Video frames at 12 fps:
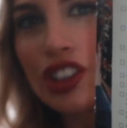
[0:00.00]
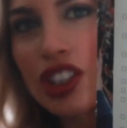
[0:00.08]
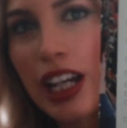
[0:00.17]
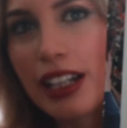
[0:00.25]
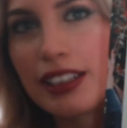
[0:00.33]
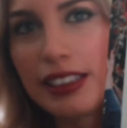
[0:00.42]

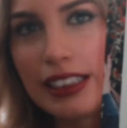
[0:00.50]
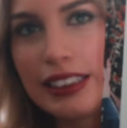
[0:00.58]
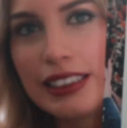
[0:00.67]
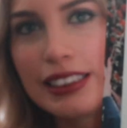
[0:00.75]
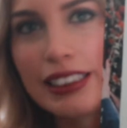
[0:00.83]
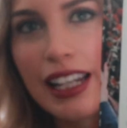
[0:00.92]

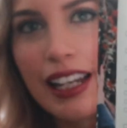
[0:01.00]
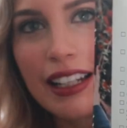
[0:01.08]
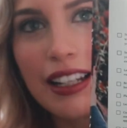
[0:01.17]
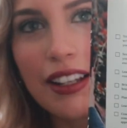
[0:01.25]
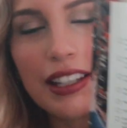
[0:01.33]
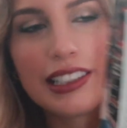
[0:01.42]
checklist.
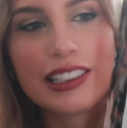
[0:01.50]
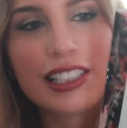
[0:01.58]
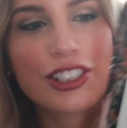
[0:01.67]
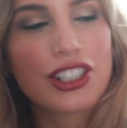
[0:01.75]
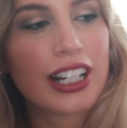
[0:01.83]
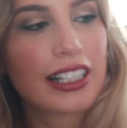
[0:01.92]
Now this
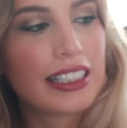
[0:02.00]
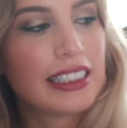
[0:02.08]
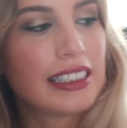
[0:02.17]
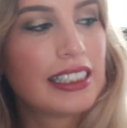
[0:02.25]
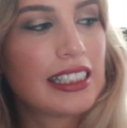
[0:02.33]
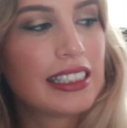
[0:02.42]

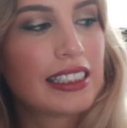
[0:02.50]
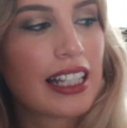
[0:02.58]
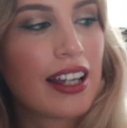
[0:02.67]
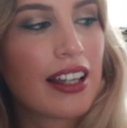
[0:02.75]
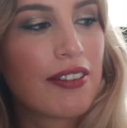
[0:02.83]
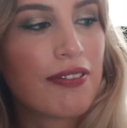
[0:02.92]
checklist is
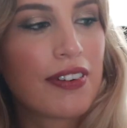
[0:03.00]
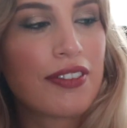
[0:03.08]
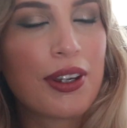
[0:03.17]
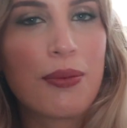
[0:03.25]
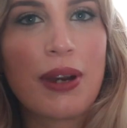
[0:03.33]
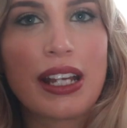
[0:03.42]

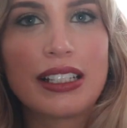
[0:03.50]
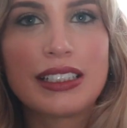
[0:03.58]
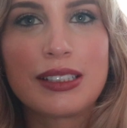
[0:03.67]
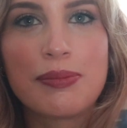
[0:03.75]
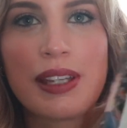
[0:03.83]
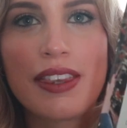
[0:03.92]
50 ways
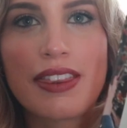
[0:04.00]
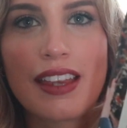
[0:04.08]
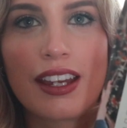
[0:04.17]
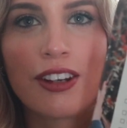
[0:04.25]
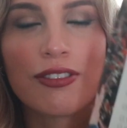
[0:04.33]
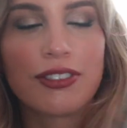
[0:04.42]
to be
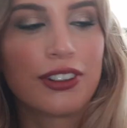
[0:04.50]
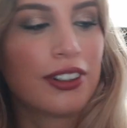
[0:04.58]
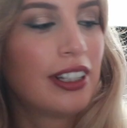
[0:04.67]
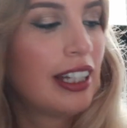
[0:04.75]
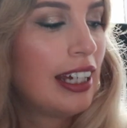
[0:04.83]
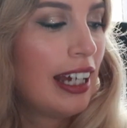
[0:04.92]
thankful,
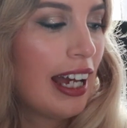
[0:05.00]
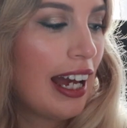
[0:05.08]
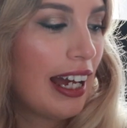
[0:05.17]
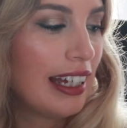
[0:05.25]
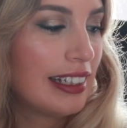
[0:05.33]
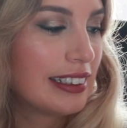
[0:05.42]

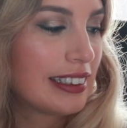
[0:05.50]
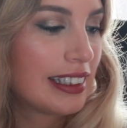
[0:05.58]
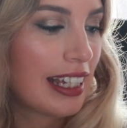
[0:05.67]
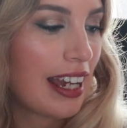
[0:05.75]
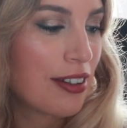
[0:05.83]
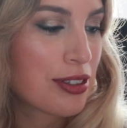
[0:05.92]
and
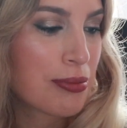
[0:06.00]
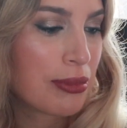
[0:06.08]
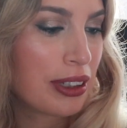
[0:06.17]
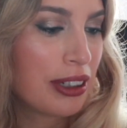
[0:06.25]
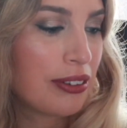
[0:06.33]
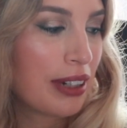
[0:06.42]
they have some
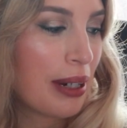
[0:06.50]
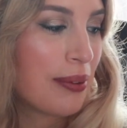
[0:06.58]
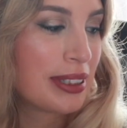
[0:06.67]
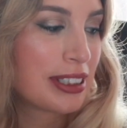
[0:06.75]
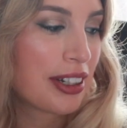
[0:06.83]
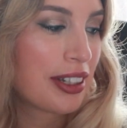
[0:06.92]
really great
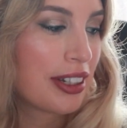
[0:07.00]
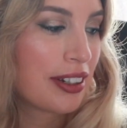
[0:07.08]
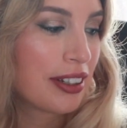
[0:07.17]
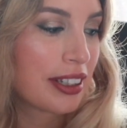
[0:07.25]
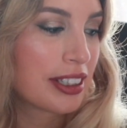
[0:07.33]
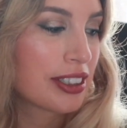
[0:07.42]
ones on
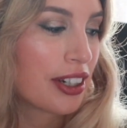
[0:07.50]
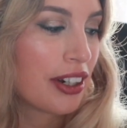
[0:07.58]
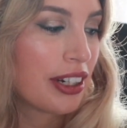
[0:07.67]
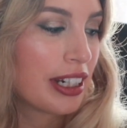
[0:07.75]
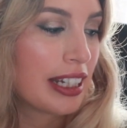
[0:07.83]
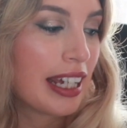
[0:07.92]
here, like
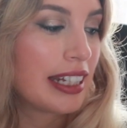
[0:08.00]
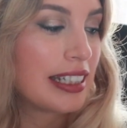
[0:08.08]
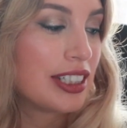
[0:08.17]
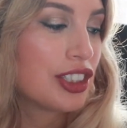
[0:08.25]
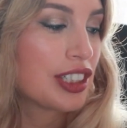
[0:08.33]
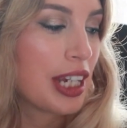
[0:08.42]
start and end
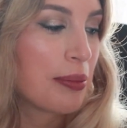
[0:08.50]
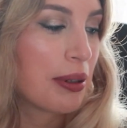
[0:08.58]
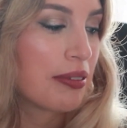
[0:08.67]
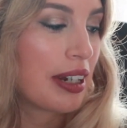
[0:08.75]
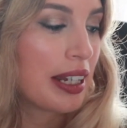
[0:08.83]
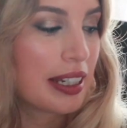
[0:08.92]
each day
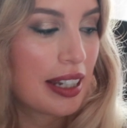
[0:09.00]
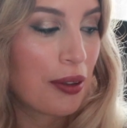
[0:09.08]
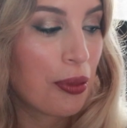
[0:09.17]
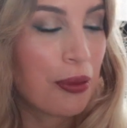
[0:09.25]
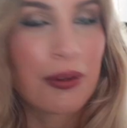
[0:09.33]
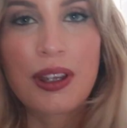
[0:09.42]
by writing
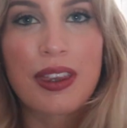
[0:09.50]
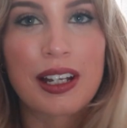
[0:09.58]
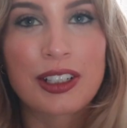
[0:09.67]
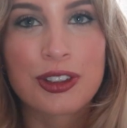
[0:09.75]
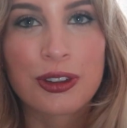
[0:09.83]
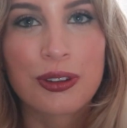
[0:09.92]
down 3
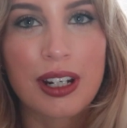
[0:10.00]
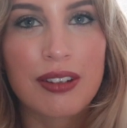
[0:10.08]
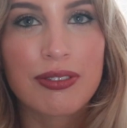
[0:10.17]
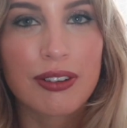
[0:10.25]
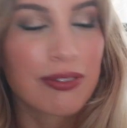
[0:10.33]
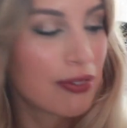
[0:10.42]
things you're
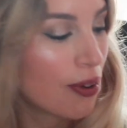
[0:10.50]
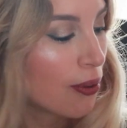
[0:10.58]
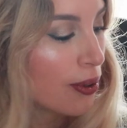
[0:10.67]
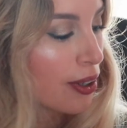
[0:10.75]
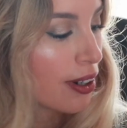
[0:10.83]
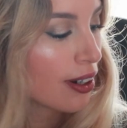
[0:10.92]
grateful
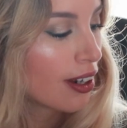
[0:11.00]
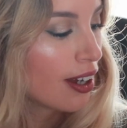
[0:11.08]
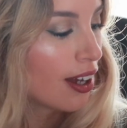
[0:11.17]
for,